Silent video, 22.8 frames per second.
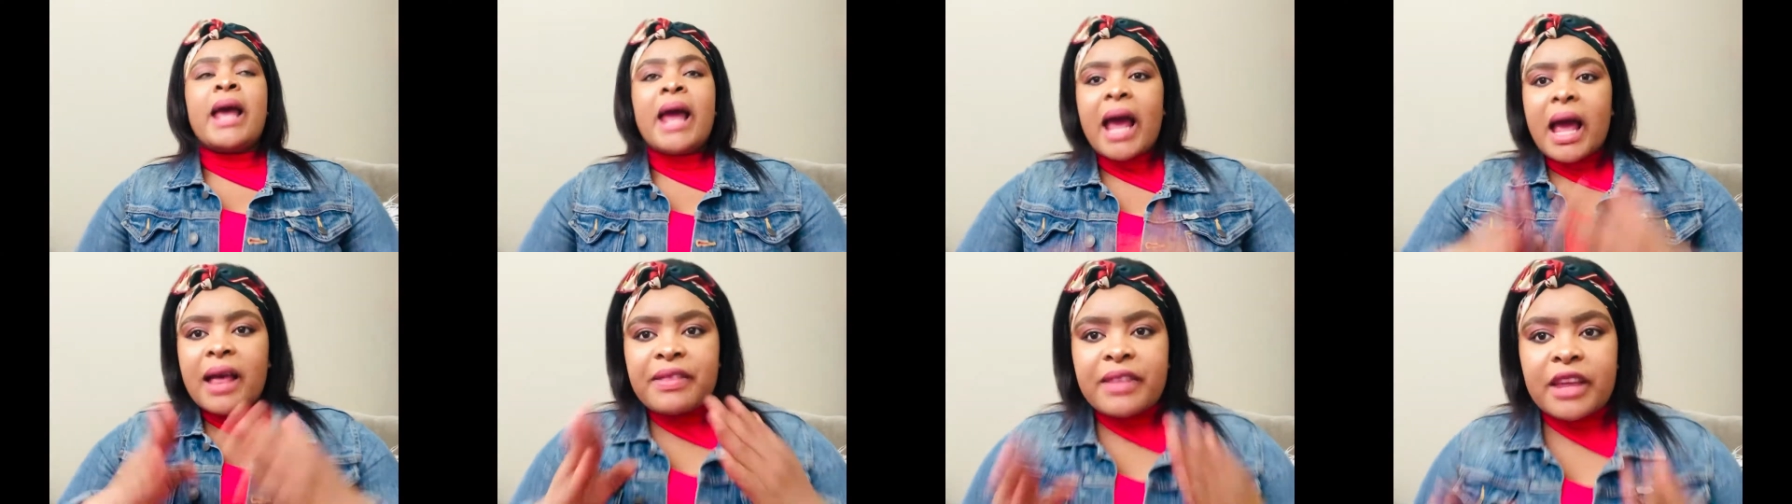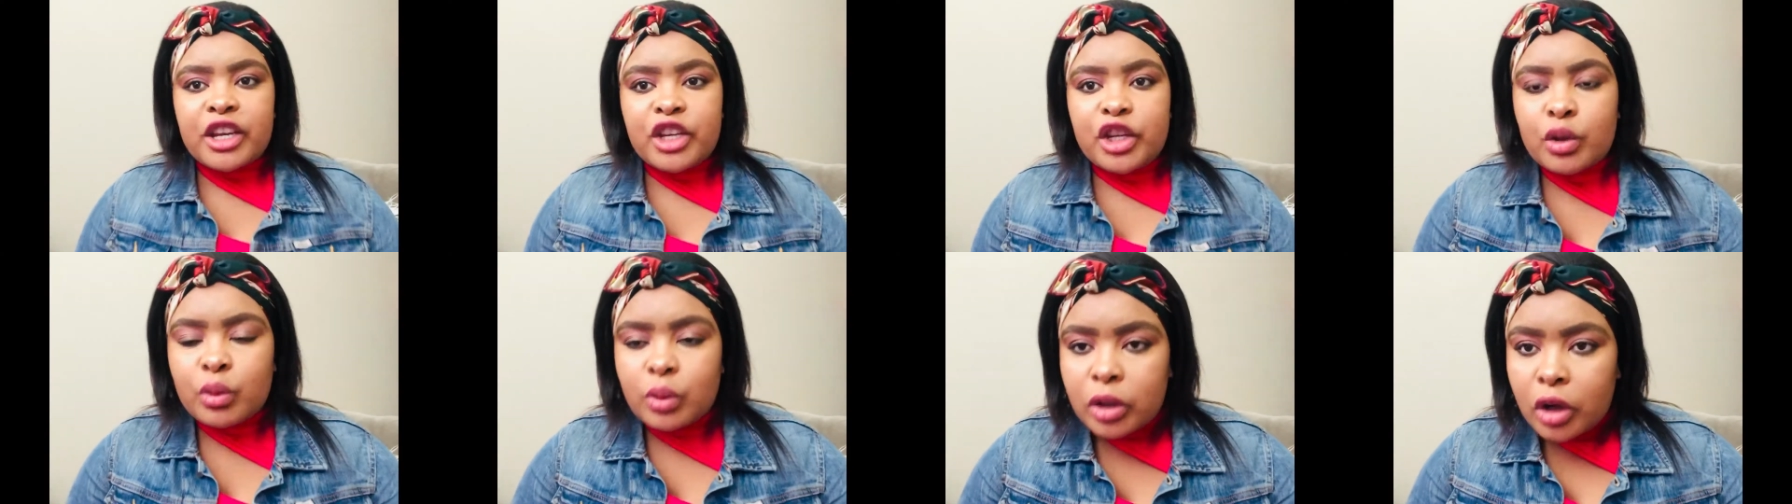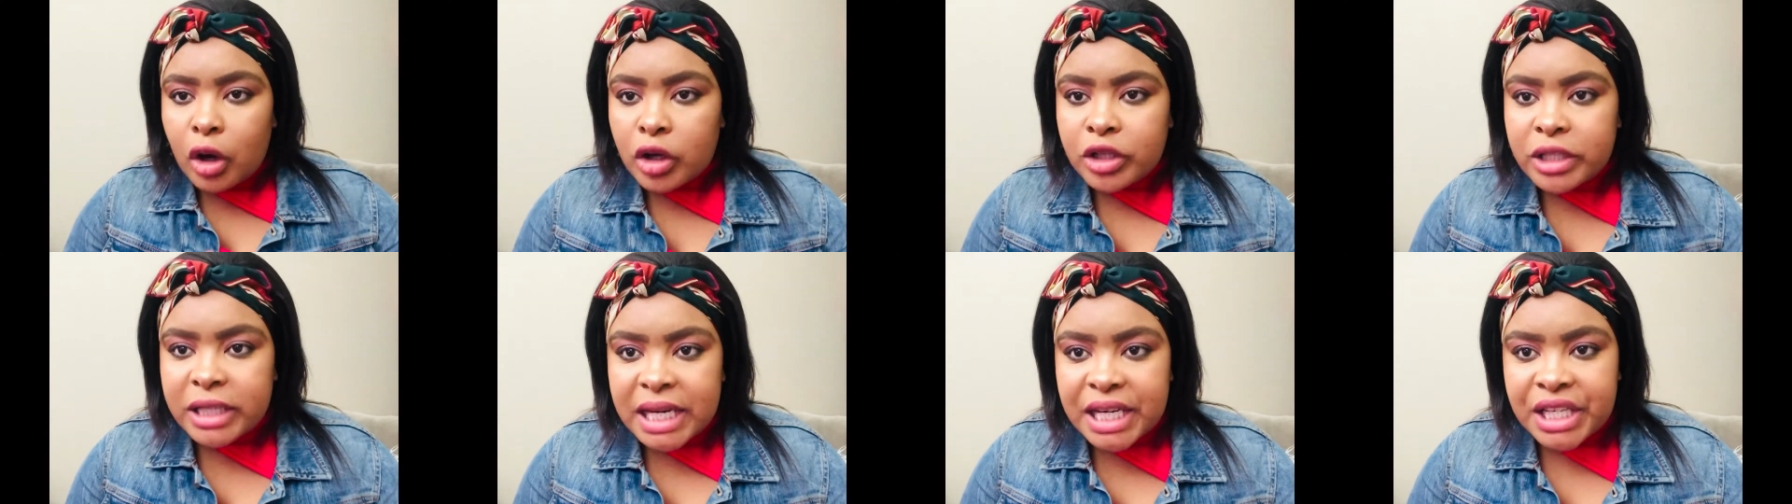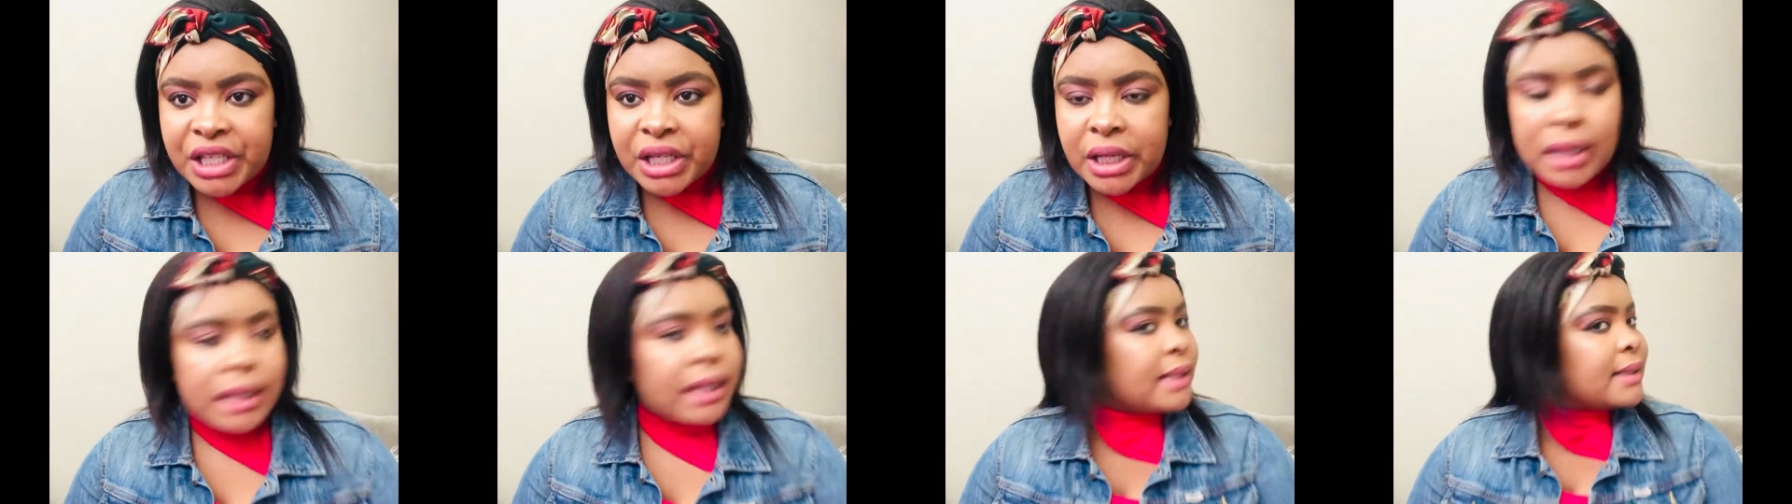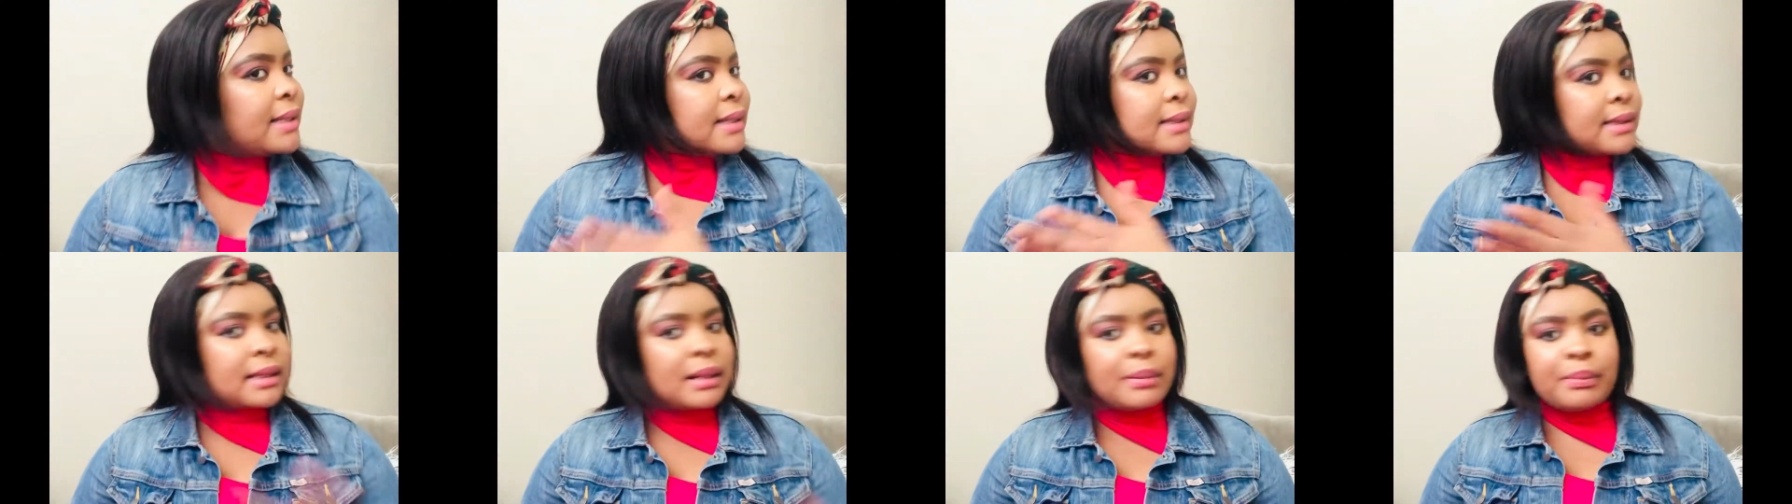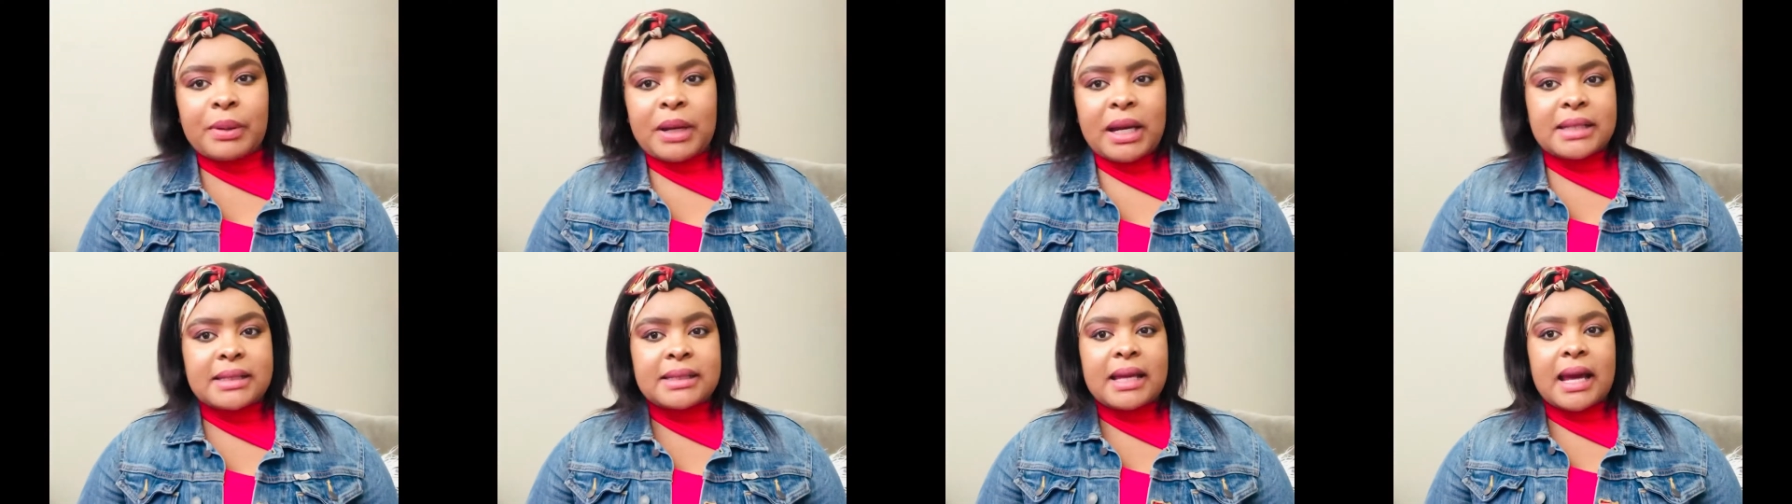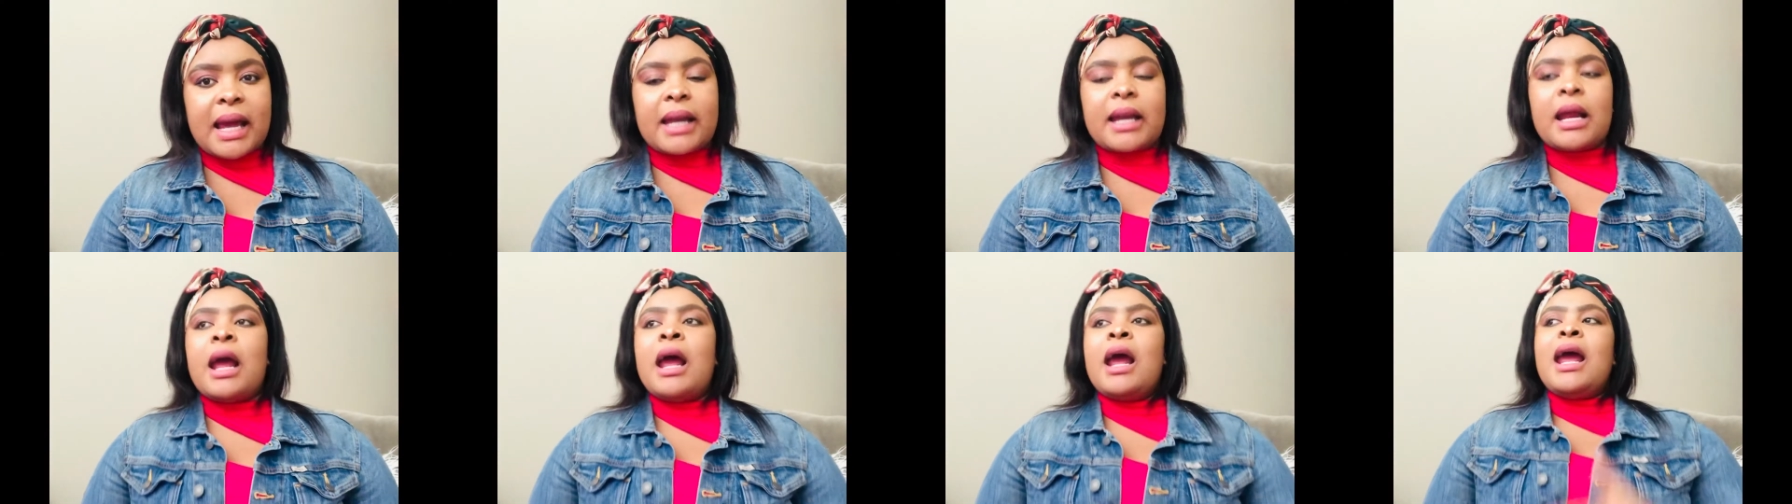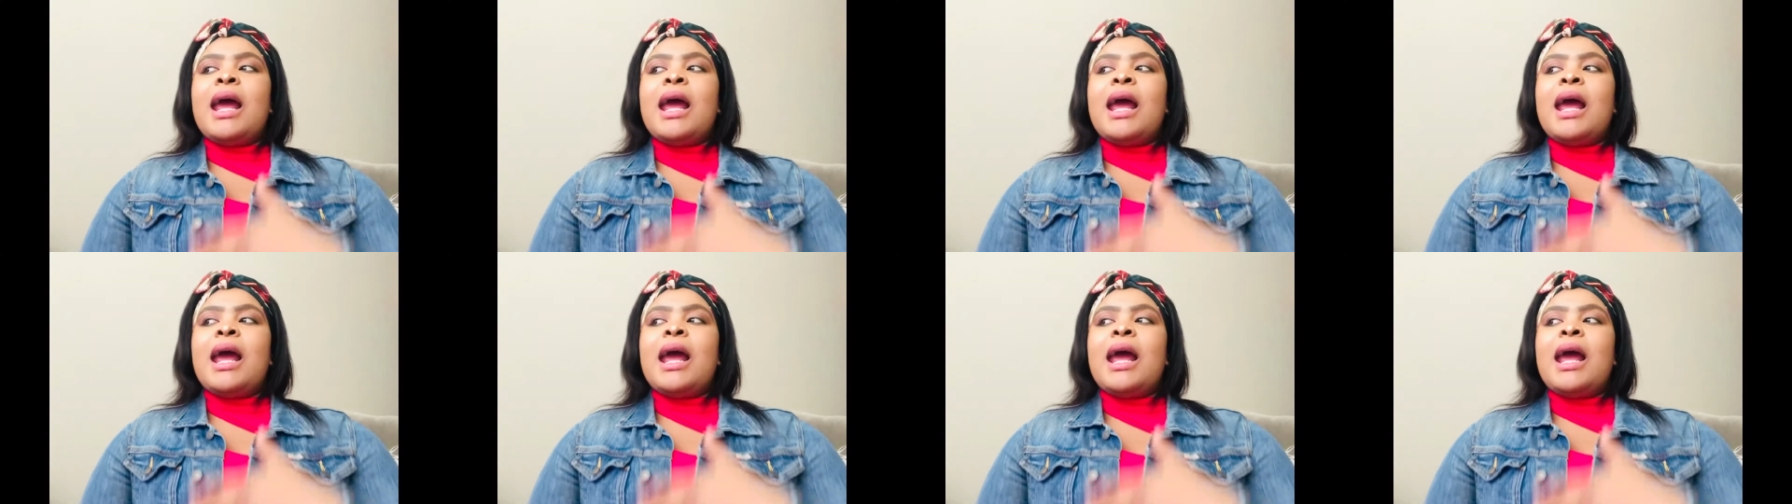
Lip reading: and then you will audition. It's as simple as that.